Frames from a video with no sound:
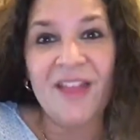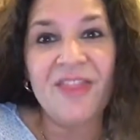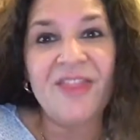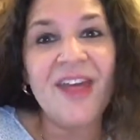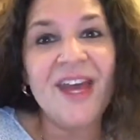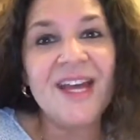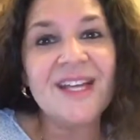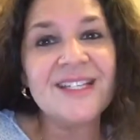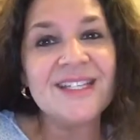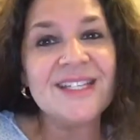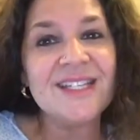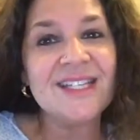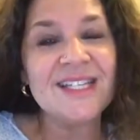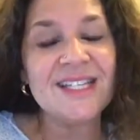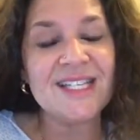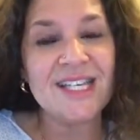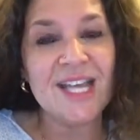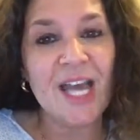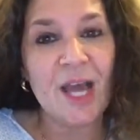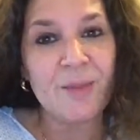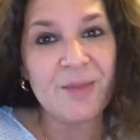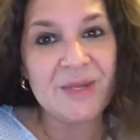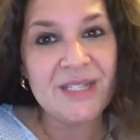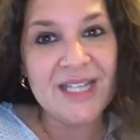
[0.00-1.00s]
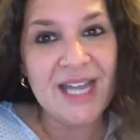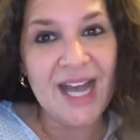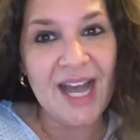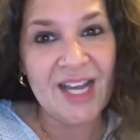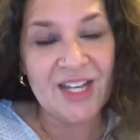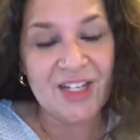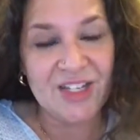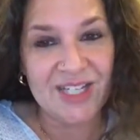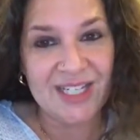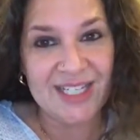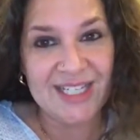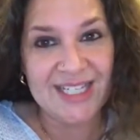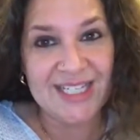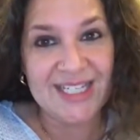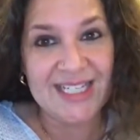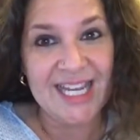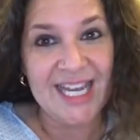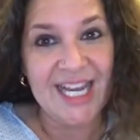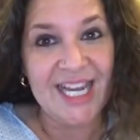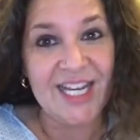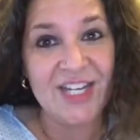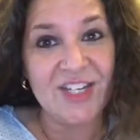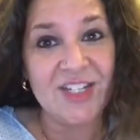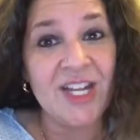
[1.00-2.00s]
And that's the sabotaging
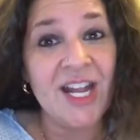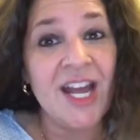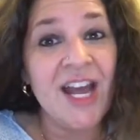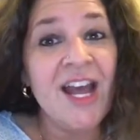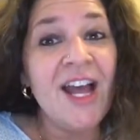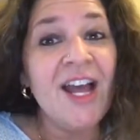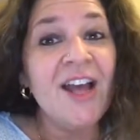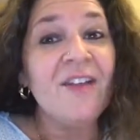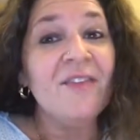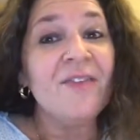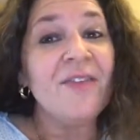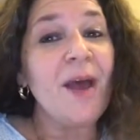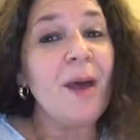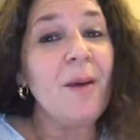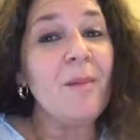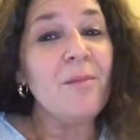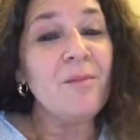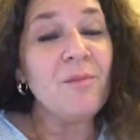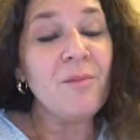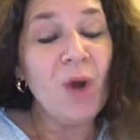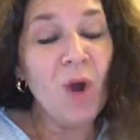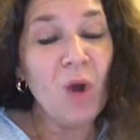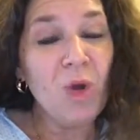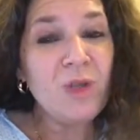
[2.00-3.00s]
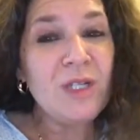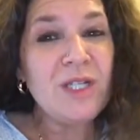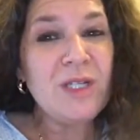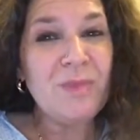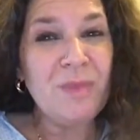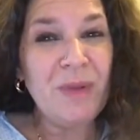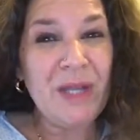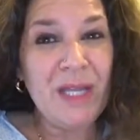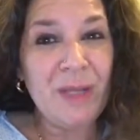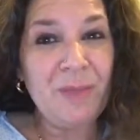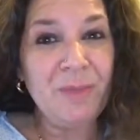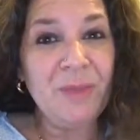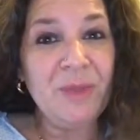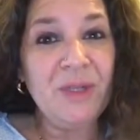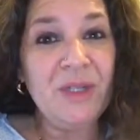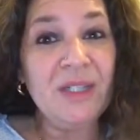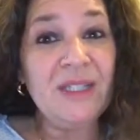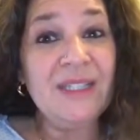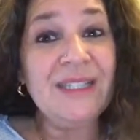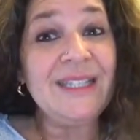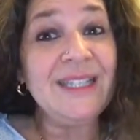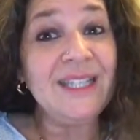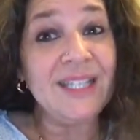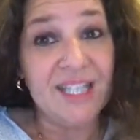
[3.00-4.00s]
stage that most
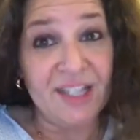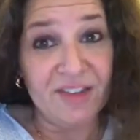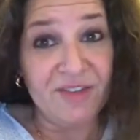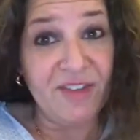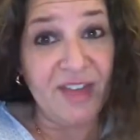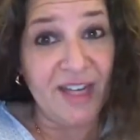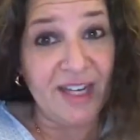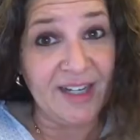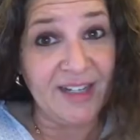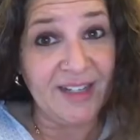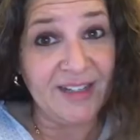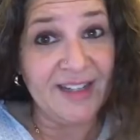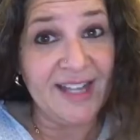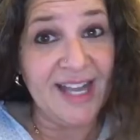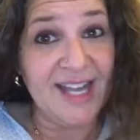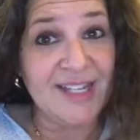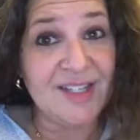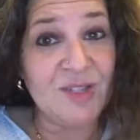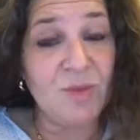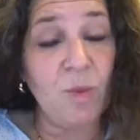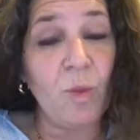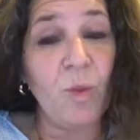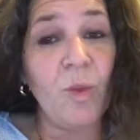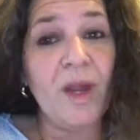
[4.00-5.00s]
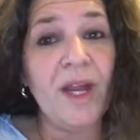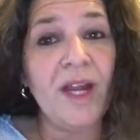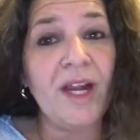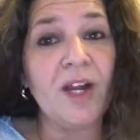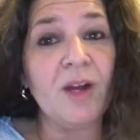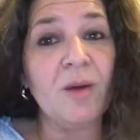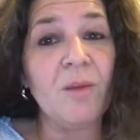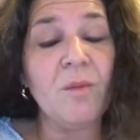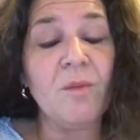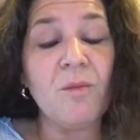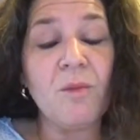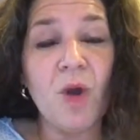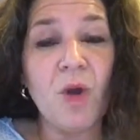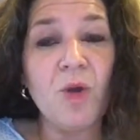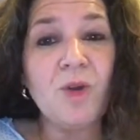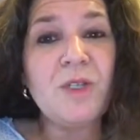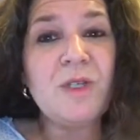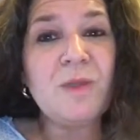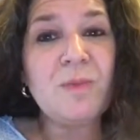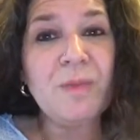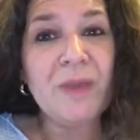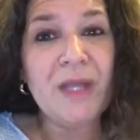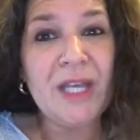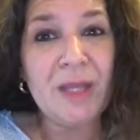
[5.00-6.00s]
people live in. That's where
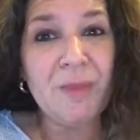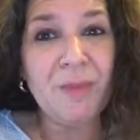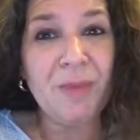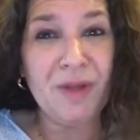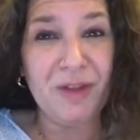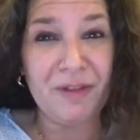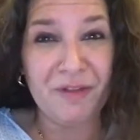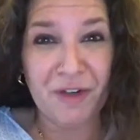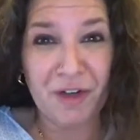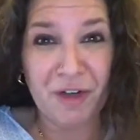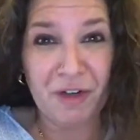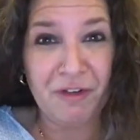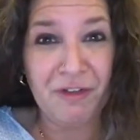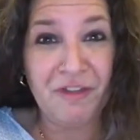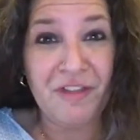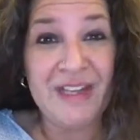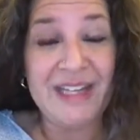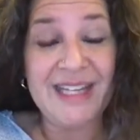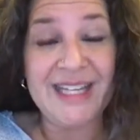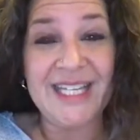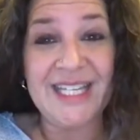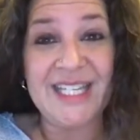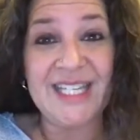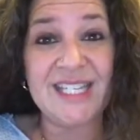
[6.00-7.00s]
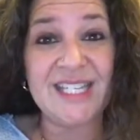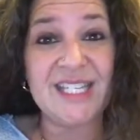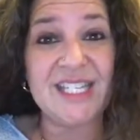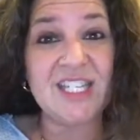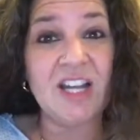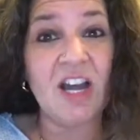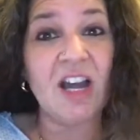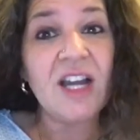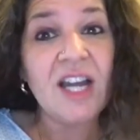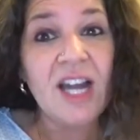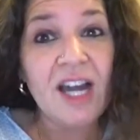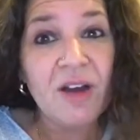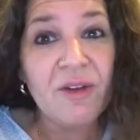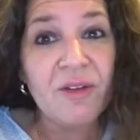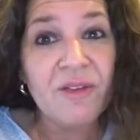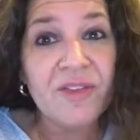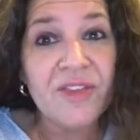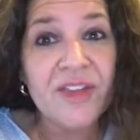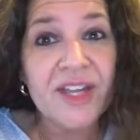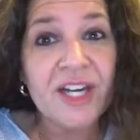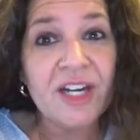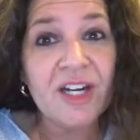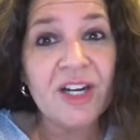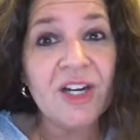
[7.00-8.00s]
most people, if you're feeling stuck
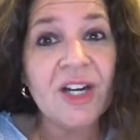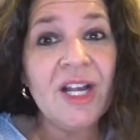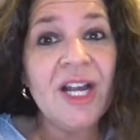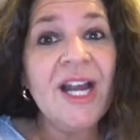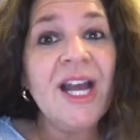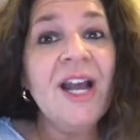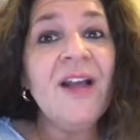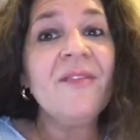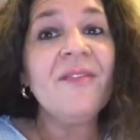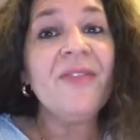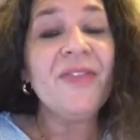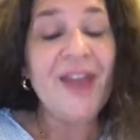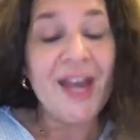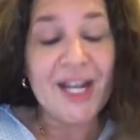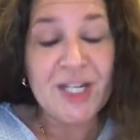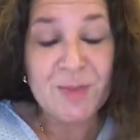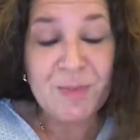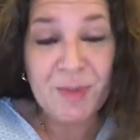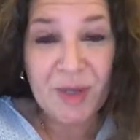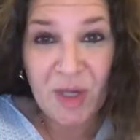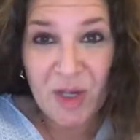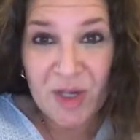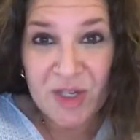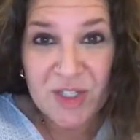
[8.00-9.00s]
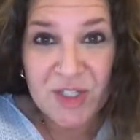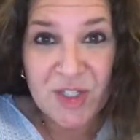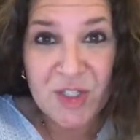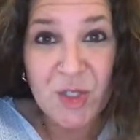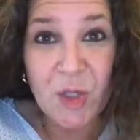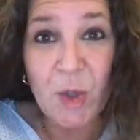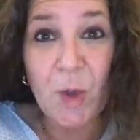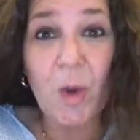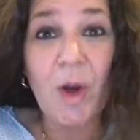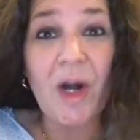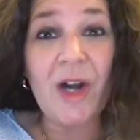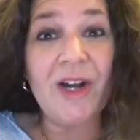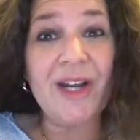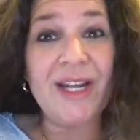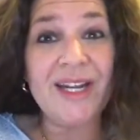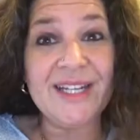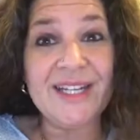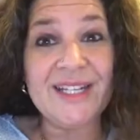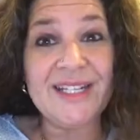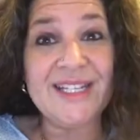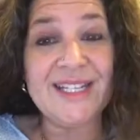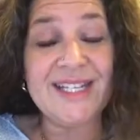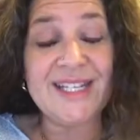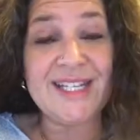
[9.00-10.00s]
out there, that's because you are in
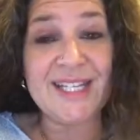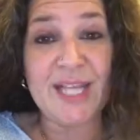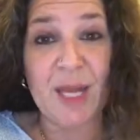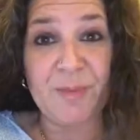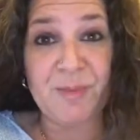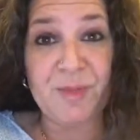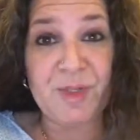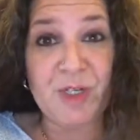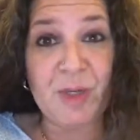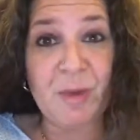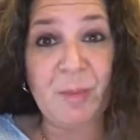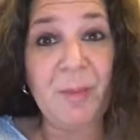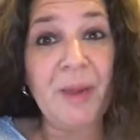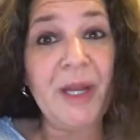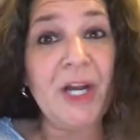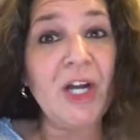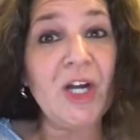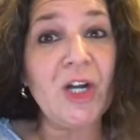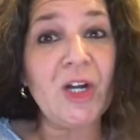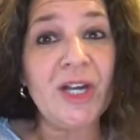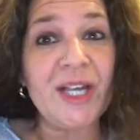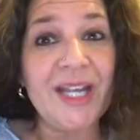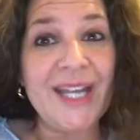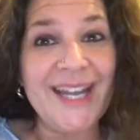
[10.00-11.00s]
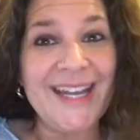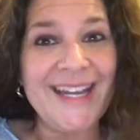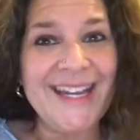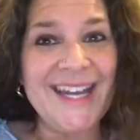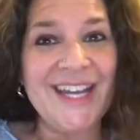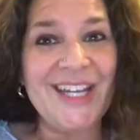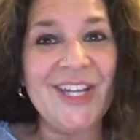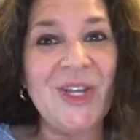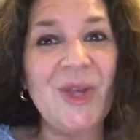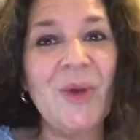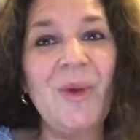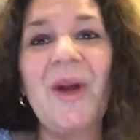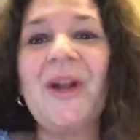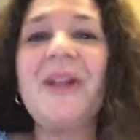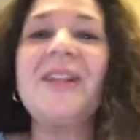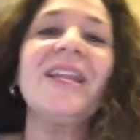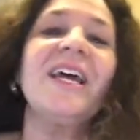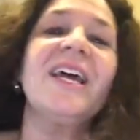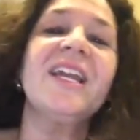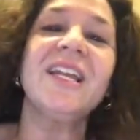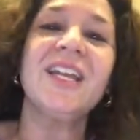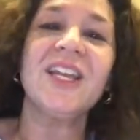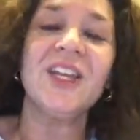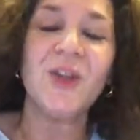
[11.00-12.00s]
a deception period and you are
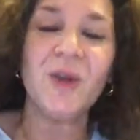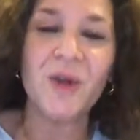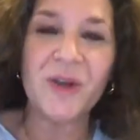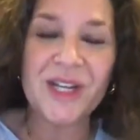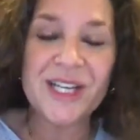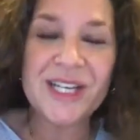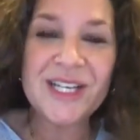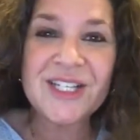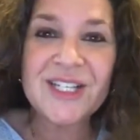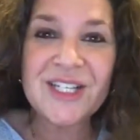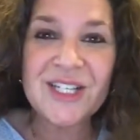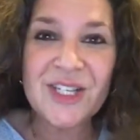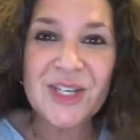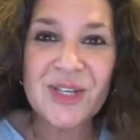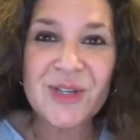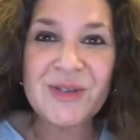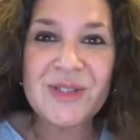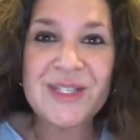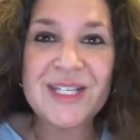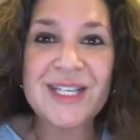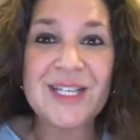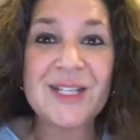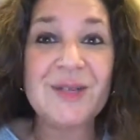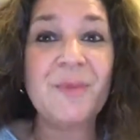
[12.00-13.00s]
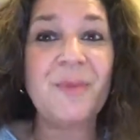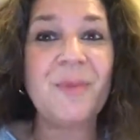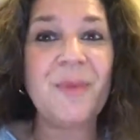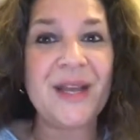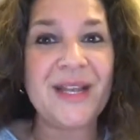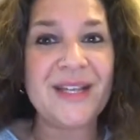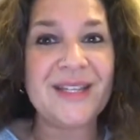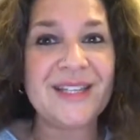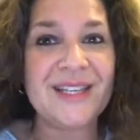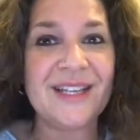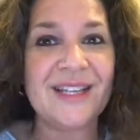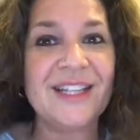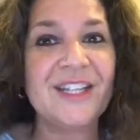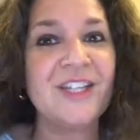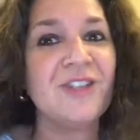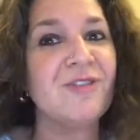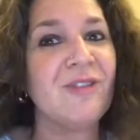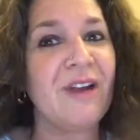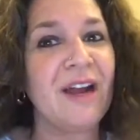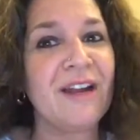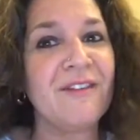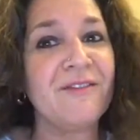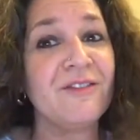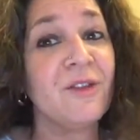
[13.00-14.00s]
letting your excuses basically
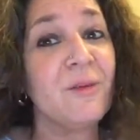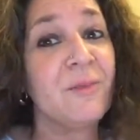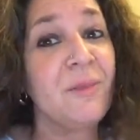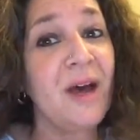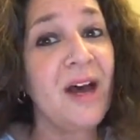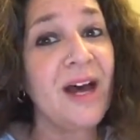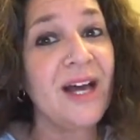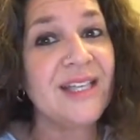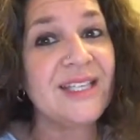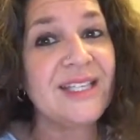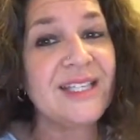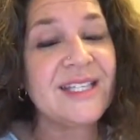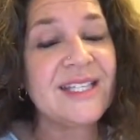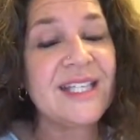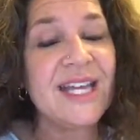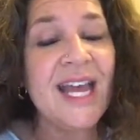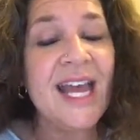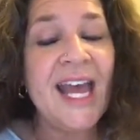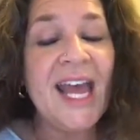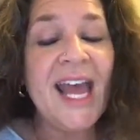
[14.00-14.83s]
drive the bus.